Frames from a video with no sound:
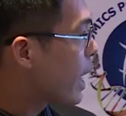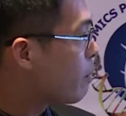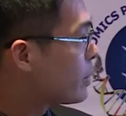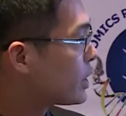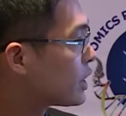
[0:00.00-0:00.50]

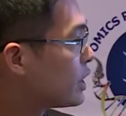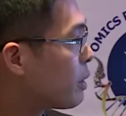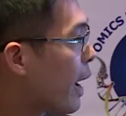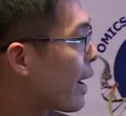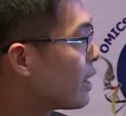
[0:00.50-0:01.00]
campus in
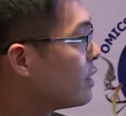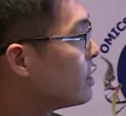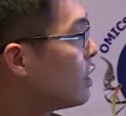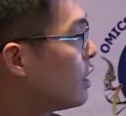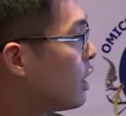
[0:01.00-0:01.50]
the island.
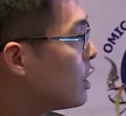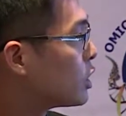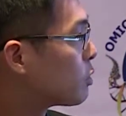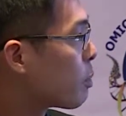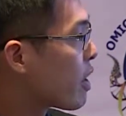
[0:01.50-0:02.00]

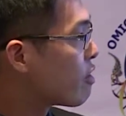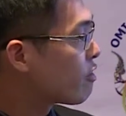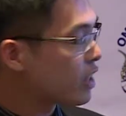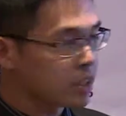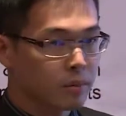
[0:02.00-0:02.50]
It's a very,
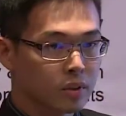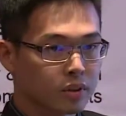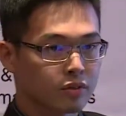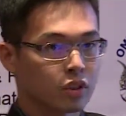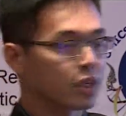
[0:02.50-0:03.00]
very
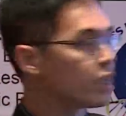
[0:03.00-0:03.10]
beautiful